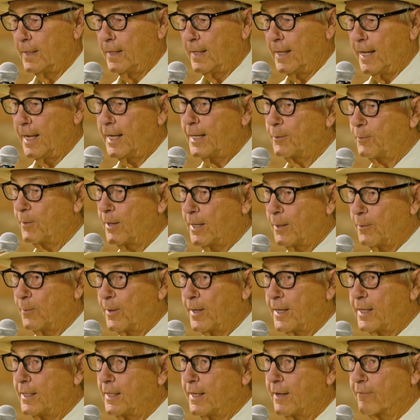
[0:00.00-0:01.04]
Anyway,
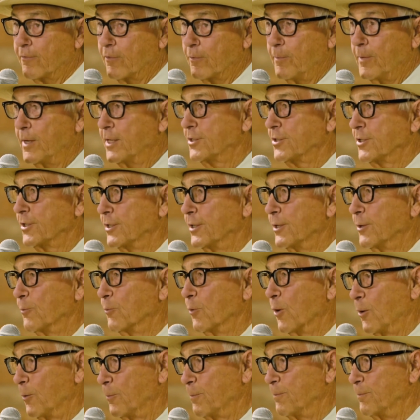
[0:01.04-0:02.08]
Wayne never mentioned the
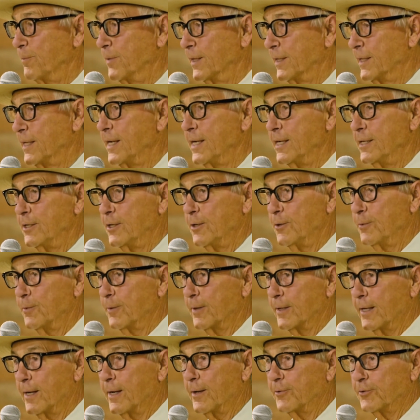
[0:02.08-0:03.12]
rope, but he knew
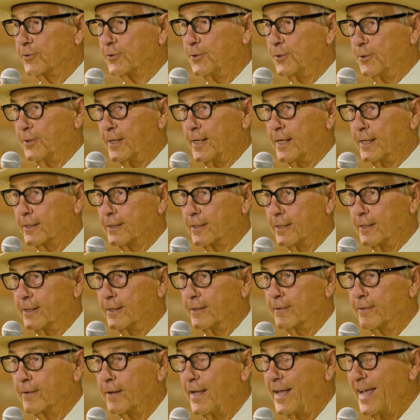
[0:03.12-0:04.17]
what I was doing out
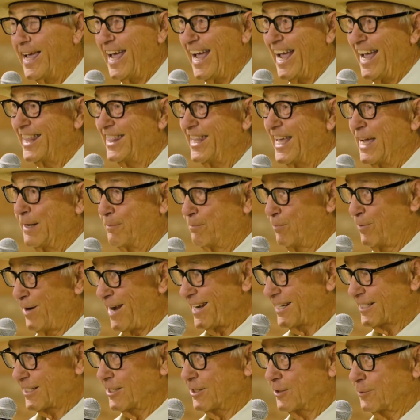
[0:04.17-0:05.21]
there. And that
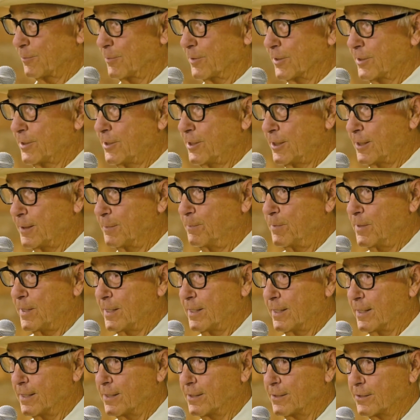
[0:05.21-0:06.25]
practice was good
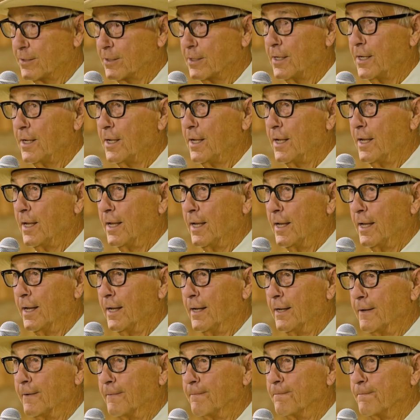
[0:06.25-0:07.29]
because
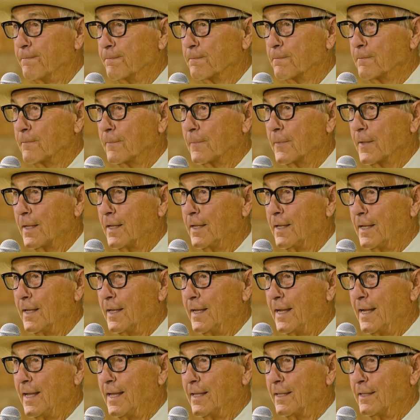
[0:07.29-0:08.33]

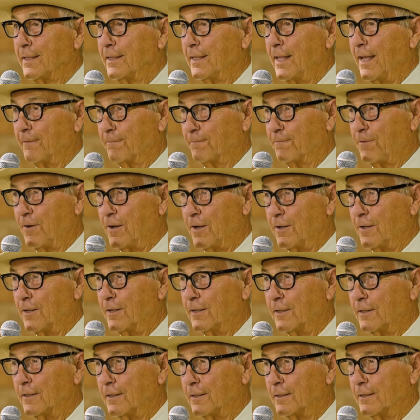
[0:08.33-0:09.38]
that
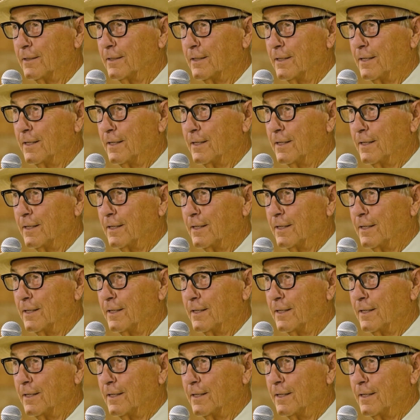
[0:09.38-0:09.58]
fall,